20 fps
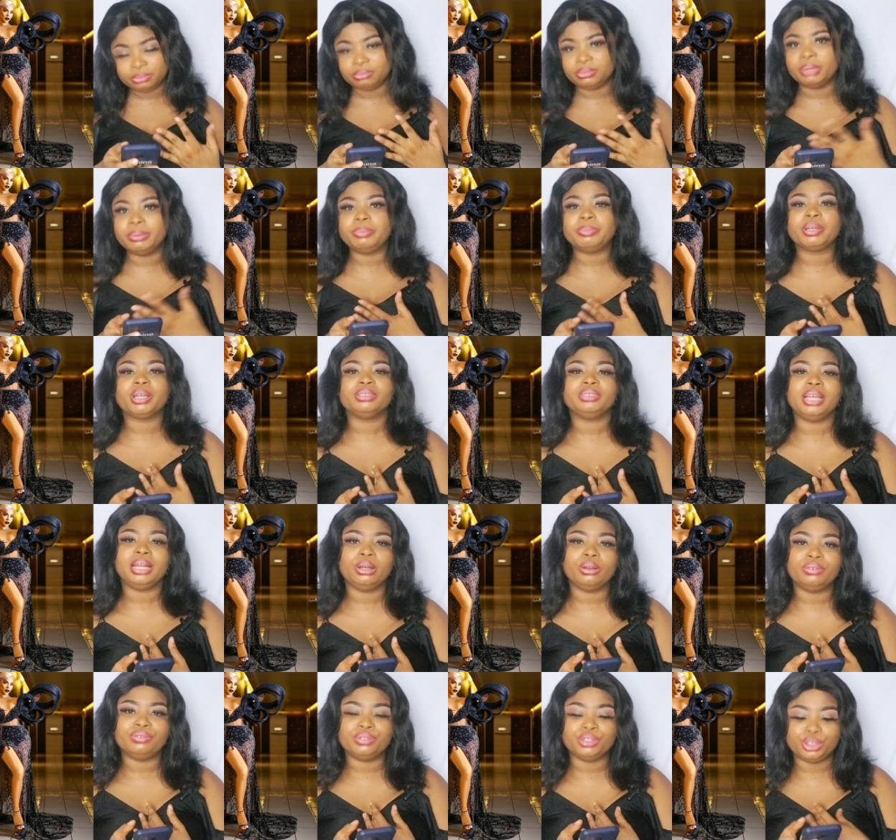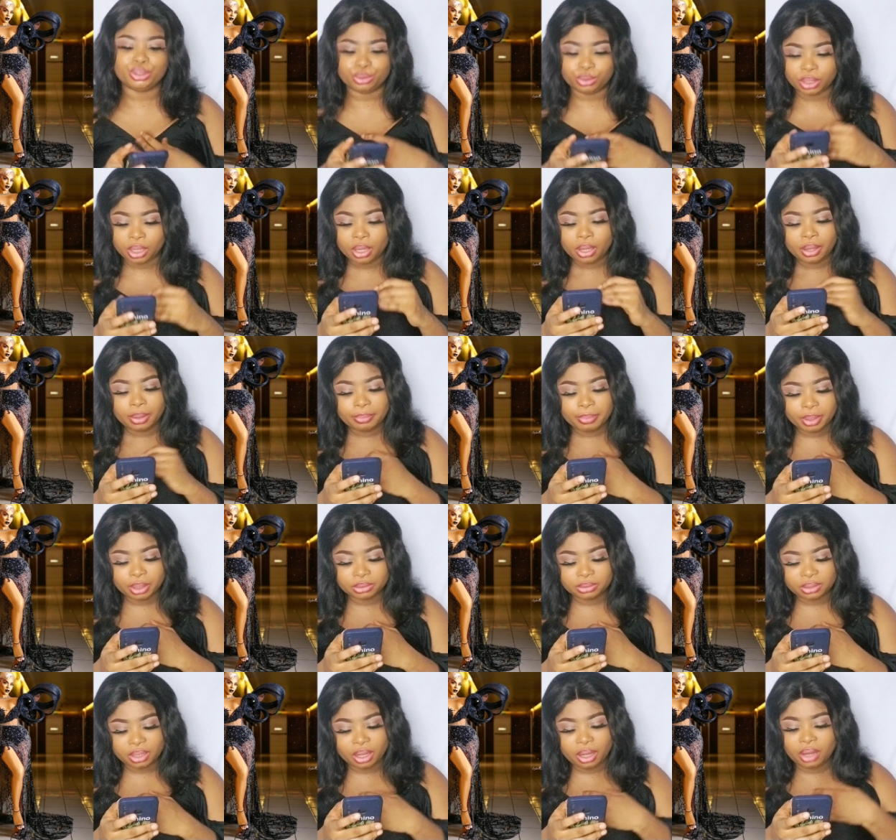Maybe because I love nude.
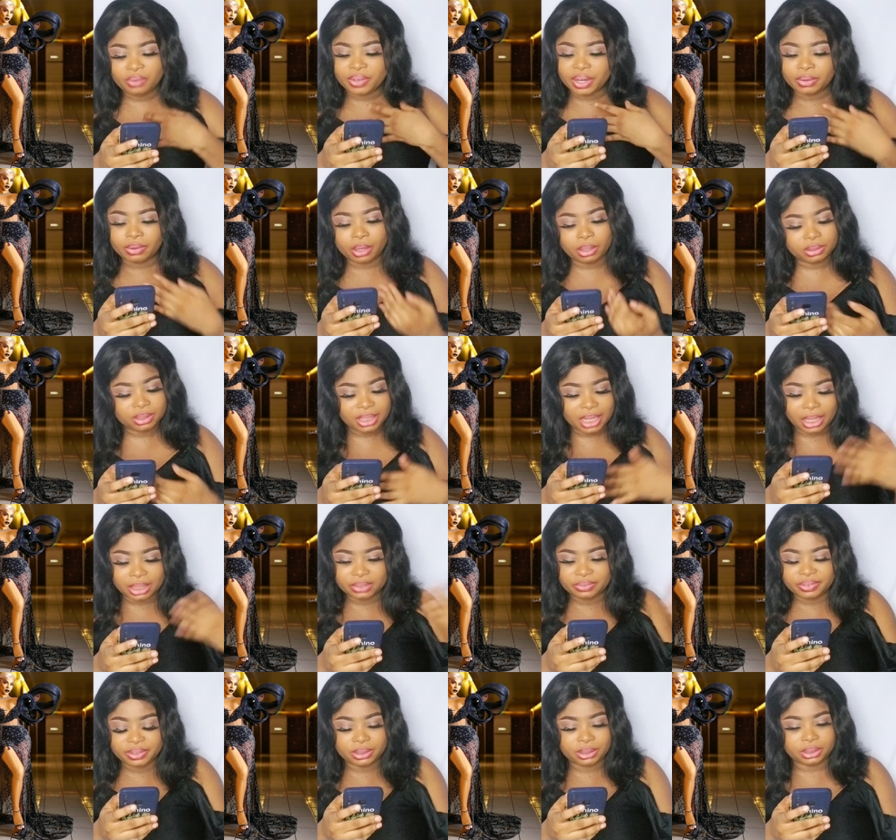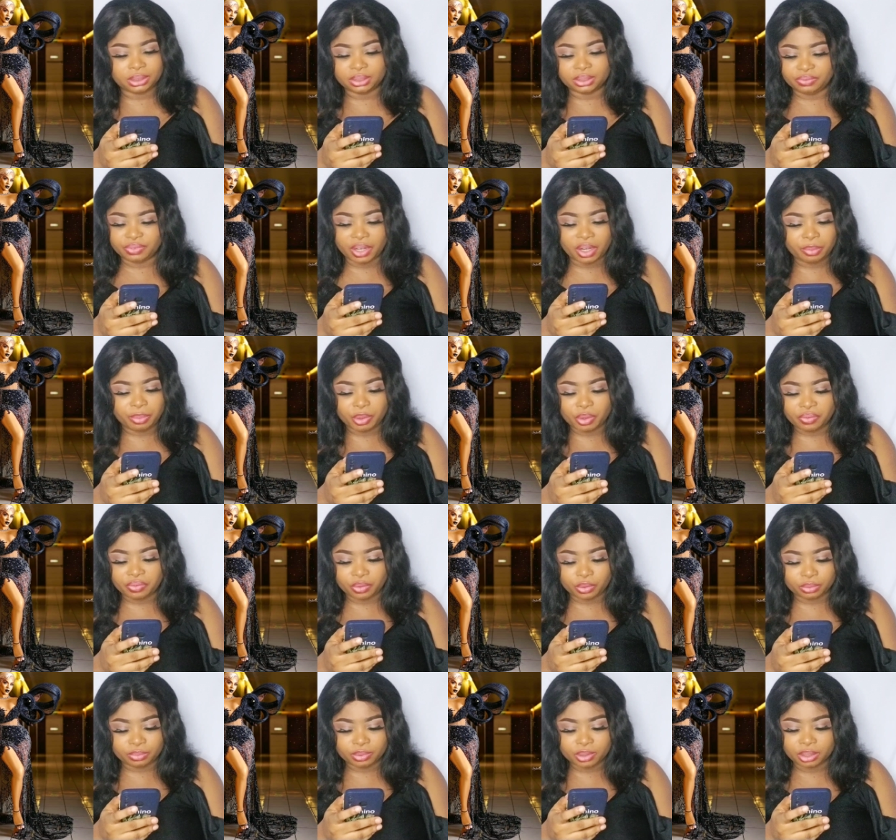But overall, the outfit is very
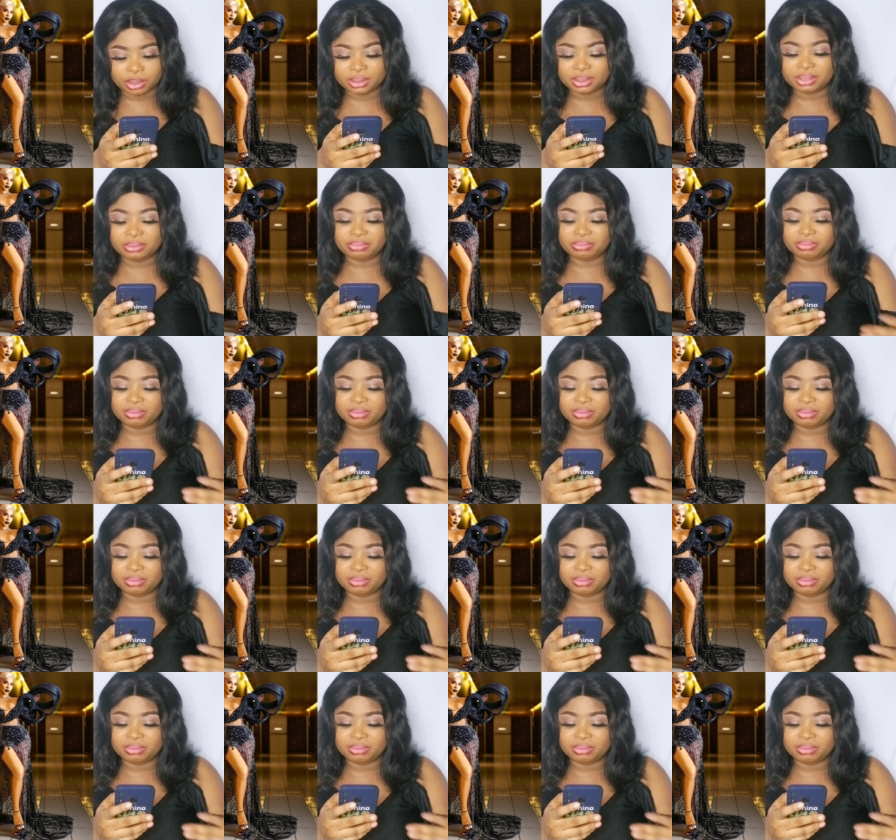beautiful because